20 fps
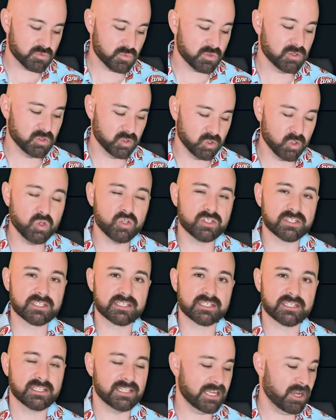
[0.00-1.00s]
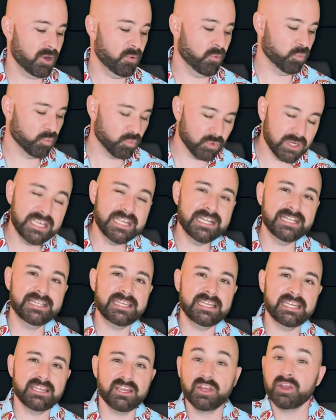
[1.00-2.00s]
one looks like a
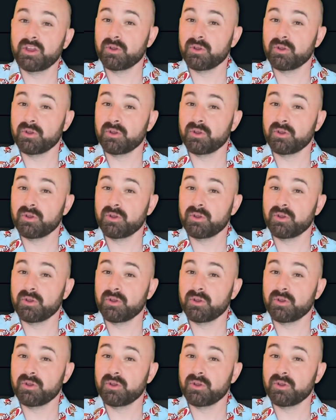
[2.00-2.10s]
really